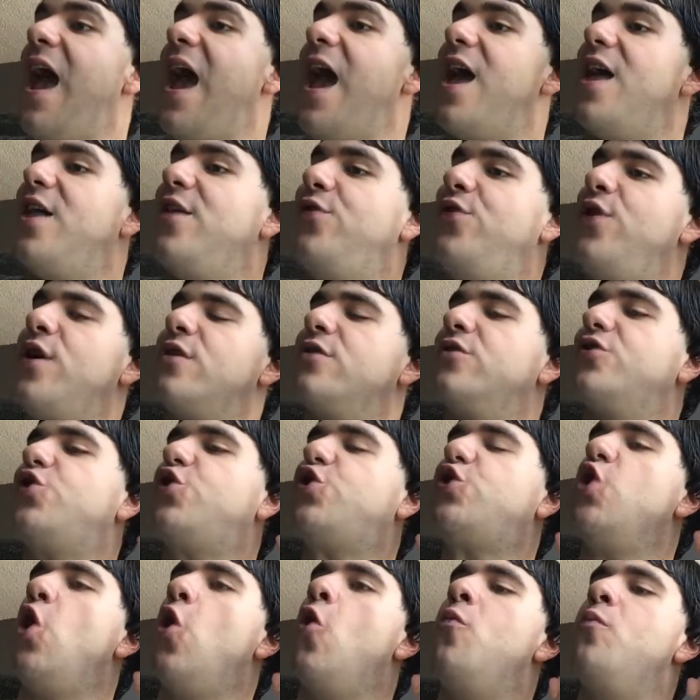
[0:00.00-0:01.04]
there's
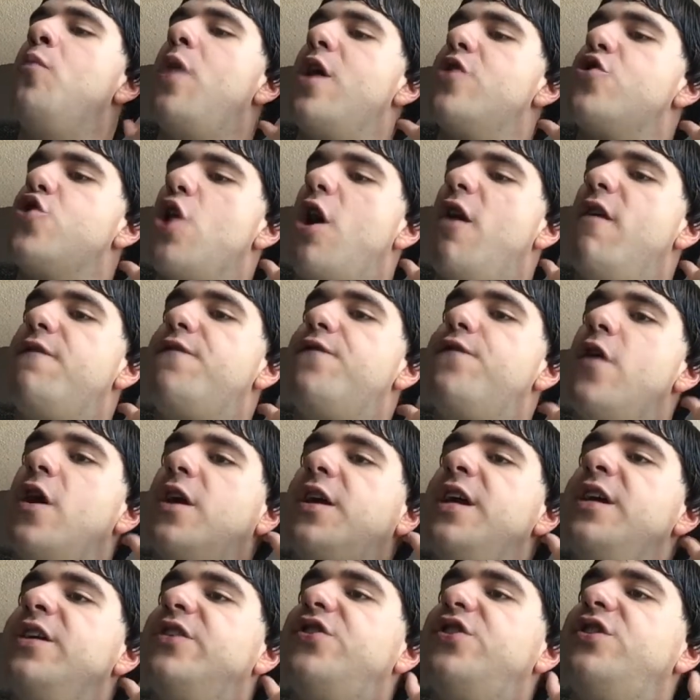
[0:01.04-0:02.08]
so much
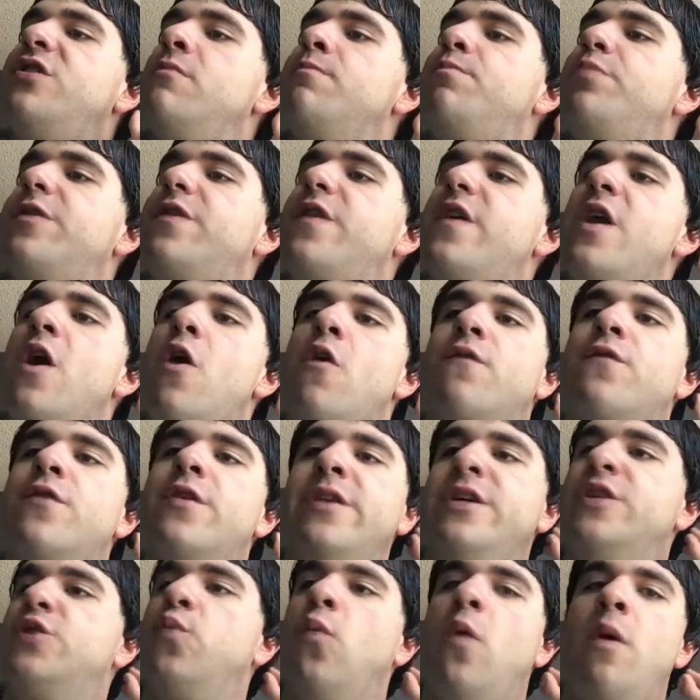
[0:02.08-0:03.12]
fucking sympathy over
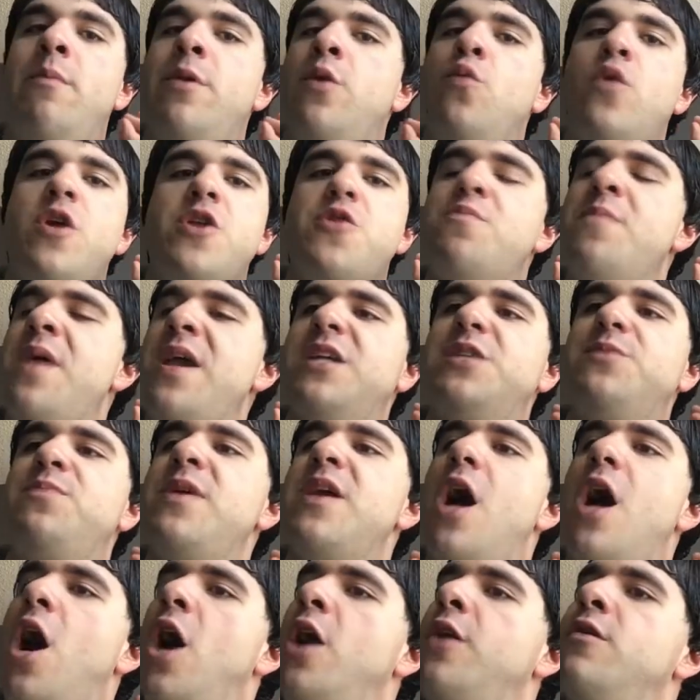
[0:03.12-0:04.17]
this woman, which makes
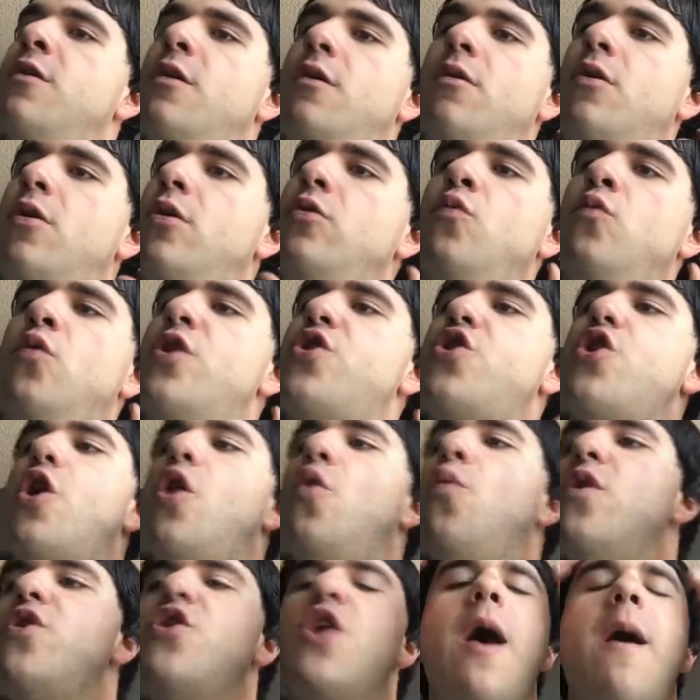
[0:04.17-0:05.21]
me
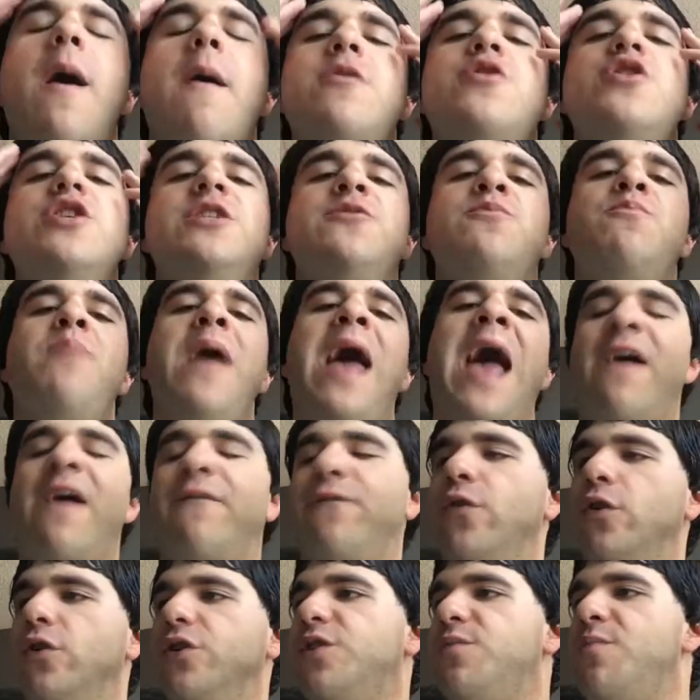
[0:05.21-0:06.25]
which just
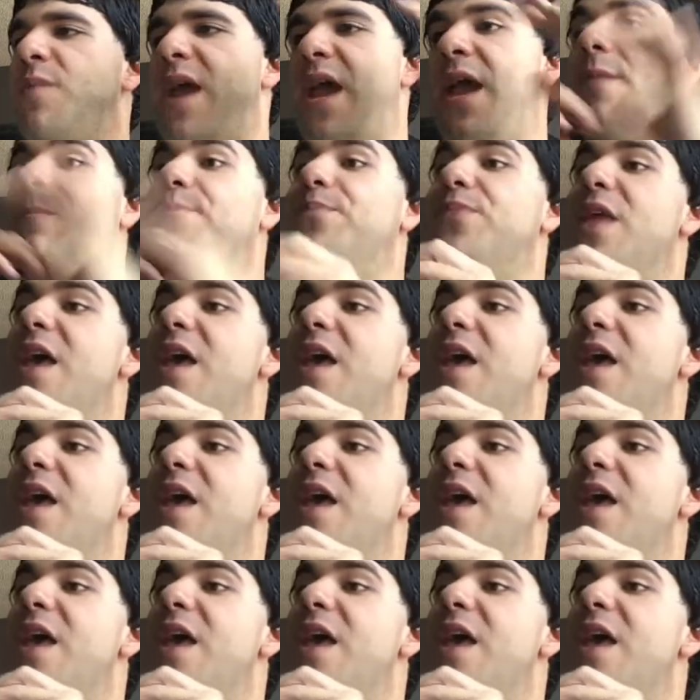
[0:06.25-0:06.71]
baffles me.